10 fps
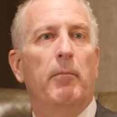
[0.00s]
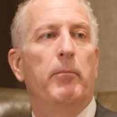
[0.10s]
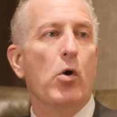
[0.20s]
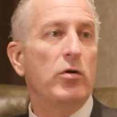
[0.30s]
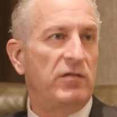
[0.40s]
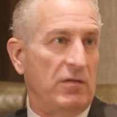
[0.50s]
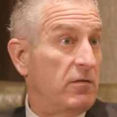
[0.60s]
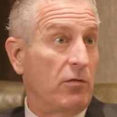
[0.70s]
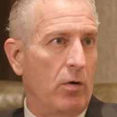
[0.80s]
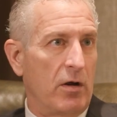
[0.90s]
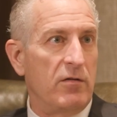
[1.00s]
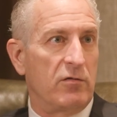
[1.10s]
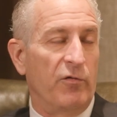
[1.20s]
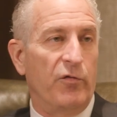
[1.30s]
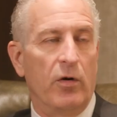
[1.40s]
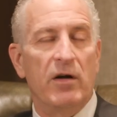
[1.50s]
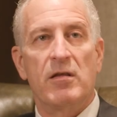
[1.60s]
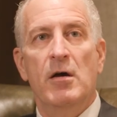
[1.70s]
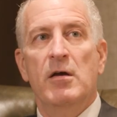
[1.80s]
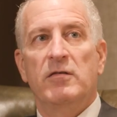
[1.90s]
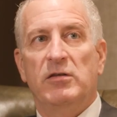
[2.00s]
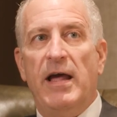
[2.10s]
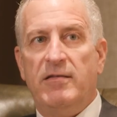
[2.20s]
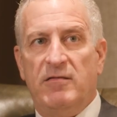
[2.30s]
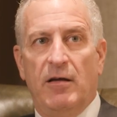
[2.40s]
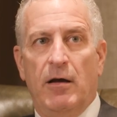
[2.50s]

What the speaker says: books and so on and so forth. So that's